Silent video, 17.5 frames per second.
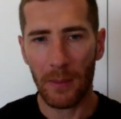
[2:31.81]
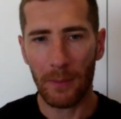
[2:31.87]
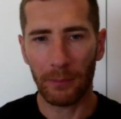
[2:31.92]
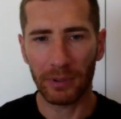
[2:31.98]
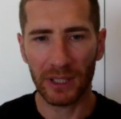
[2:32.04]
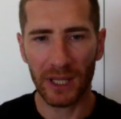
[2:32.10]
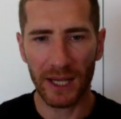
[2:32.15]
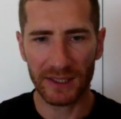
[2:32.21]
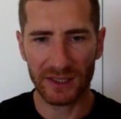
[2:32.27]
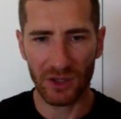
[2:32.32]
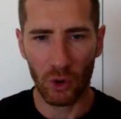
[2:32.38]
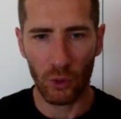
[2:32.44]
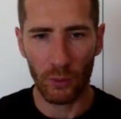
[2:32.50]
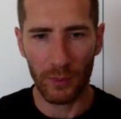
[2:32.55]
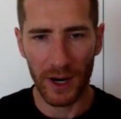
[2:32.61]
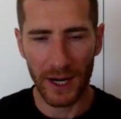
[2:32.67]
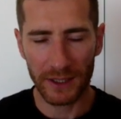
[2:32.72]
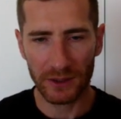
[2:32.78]
plus or
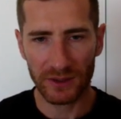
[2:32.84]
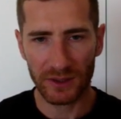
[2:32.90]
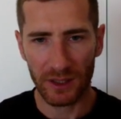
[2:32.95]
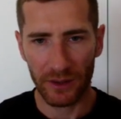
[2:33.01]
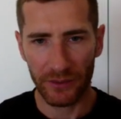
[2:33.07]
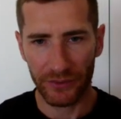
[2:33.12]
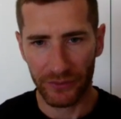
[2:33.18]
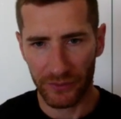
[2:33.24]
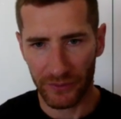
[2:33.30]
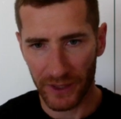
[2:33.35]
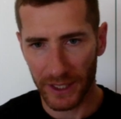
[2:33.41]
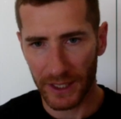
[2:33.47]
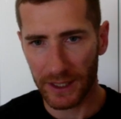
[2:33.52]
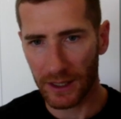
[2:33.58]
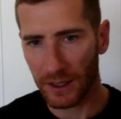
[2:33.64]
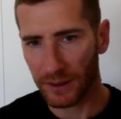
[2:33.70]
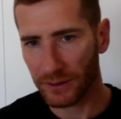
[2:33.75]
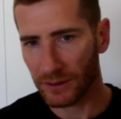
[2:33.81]
minus
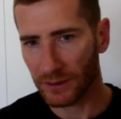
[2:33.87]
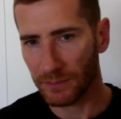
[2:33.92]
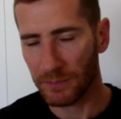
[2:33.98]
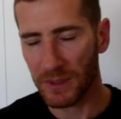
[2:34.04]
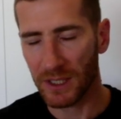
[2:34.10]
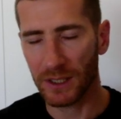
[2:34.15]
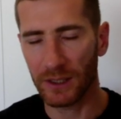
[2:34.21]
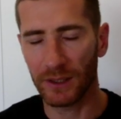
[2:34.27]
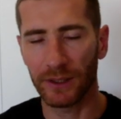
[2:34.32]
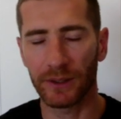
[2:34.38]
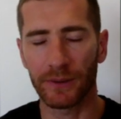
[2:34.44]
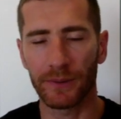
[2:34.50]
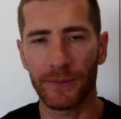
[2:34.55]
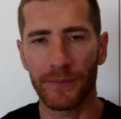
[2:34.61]
300 million.